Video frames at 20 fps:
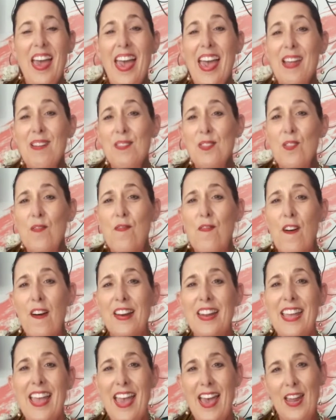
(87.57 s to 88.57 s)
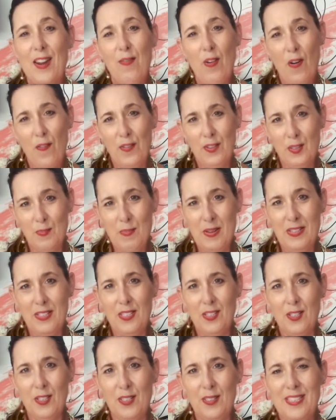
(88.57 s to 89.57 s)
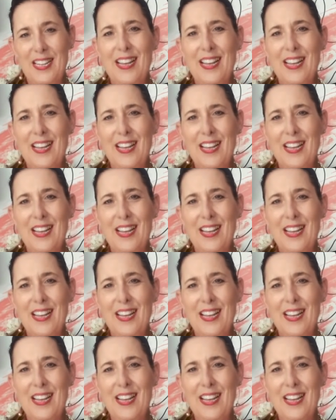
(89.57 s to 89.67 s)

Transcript: And your funny out-of-office messages.